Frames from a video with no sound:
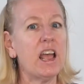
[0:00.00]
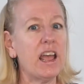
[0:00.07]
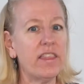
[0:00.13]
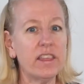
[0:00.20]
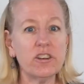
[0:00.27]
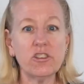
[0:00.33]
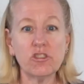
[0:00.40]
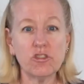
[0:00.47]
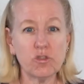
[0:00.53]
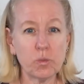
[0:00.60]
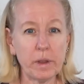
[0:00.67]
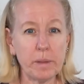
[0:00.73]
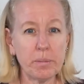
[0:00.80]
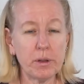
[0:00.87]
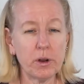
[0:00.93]
And then just
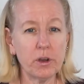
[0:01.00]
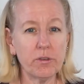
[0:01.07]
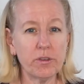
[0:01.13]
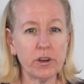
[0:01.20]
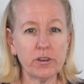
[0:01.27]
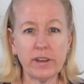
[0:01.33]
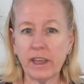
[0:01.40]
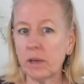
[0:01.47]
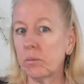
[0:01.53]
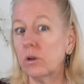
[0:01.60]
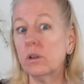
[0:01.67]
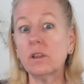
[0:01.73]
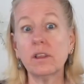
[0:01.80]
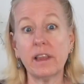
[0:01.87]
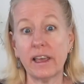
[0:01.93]
drape it over your
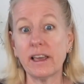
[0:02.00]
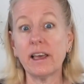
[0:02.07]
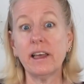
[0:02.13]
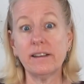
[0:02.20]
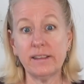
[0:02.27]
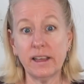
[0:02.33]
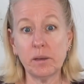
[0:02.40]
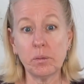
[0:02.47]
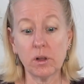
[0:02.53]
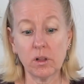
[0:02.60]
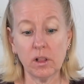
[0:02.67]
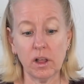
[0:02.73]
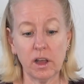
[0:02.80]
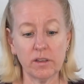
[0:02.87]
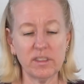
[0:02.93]
table like a
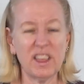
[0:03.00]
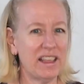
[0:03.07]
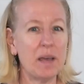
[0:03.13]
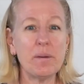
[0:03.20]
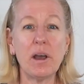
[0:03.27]
tablecloth.